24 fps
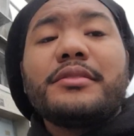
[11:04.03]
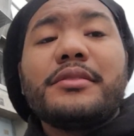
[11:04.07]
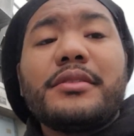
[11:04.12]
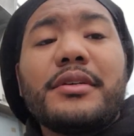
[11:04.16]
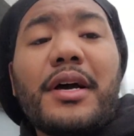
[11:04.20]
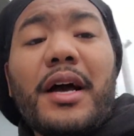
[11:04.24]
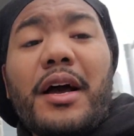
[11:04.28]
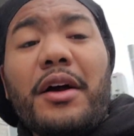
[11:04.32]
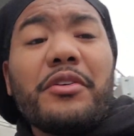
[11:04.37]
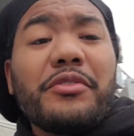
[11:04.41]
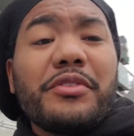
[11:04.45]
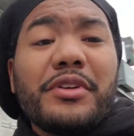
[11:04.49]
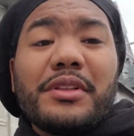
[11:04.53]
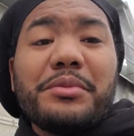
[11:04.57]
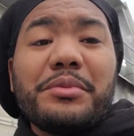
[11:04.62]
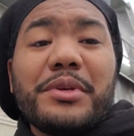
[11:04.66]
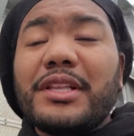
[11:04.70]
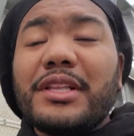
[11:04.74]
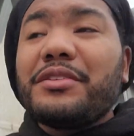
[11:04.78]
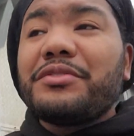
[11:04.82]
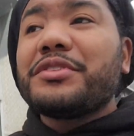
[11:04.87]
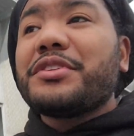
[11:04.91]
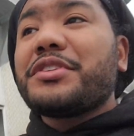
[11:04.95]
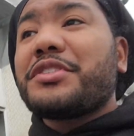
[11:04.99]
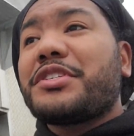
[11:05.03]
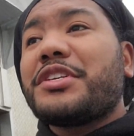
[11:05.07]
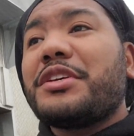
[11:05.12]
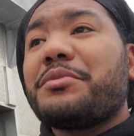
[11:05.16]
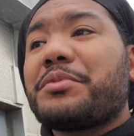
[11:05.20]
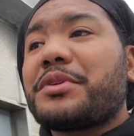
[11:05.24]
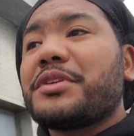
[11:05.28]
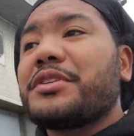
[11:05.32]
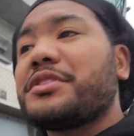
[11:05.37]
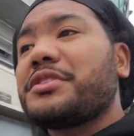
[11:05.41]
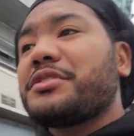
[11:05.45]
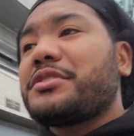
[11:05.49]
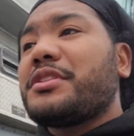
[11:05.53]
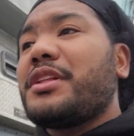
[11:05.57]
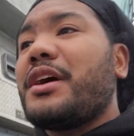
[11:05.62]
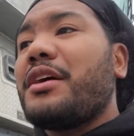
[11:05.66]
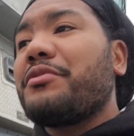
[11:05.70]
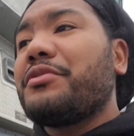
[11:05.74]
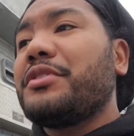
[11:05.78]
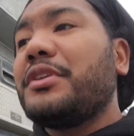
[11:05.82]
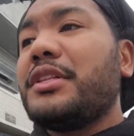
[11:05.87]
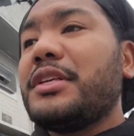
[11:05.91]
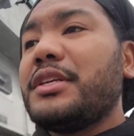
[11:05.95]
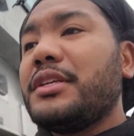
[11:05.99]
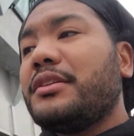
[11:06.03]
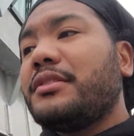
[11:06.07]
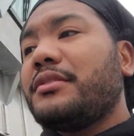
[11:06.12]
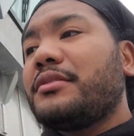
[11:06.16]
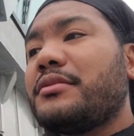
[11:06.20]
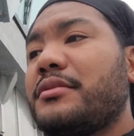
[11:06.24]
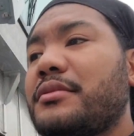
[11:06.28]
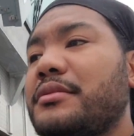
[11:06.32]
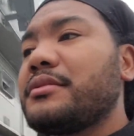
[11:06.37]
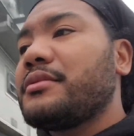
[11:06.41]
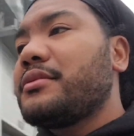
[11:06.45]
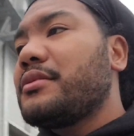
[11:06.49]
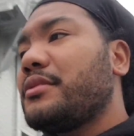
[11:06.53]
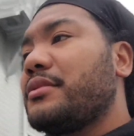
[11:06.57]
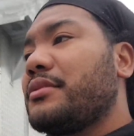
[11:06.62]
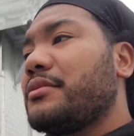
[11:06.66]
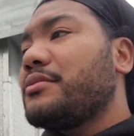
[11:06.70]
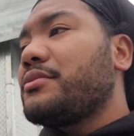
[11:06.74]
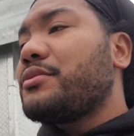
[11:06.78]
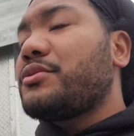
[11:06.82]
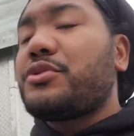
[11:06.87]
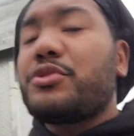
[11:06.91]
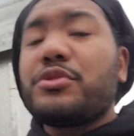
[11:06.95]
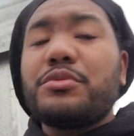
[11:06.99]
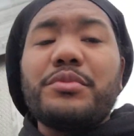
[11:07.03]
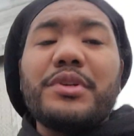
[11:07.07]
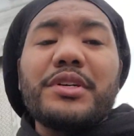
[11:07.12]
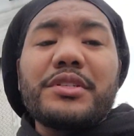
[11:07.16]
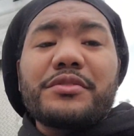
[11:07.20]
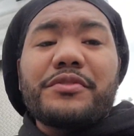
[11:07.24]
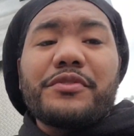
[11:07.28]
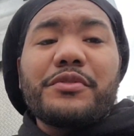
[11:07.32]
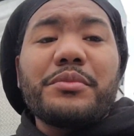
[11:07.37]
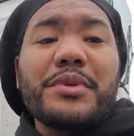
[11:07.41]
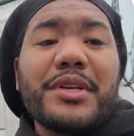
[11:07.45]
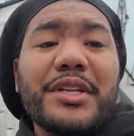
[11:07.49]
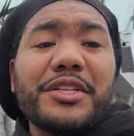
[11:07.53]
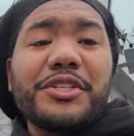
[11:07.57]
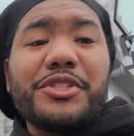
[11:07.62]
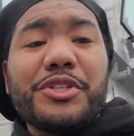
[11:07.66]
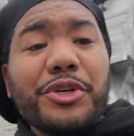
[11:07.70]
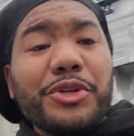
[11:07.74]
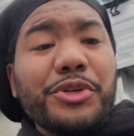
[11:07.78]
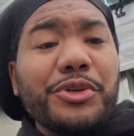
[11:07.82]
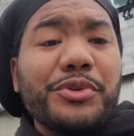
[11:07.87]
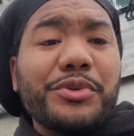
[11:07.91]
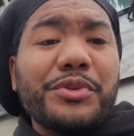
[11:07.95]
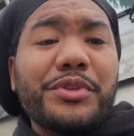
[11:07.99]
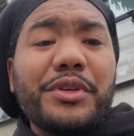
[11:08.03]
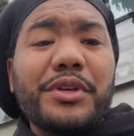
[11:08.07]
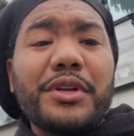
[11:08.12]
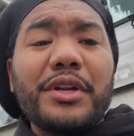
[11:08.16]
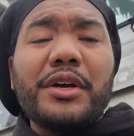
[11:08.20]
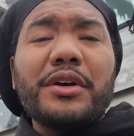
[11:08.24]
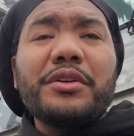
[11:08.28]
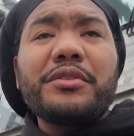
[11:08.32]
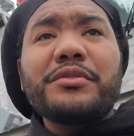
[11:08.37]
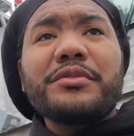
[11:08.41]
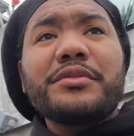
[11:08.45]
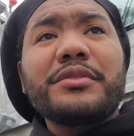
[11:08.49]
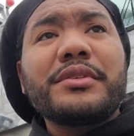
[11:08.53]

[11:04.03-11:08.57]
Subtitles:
I don't really be leaving the ship because there's not really too much for me to do, you know?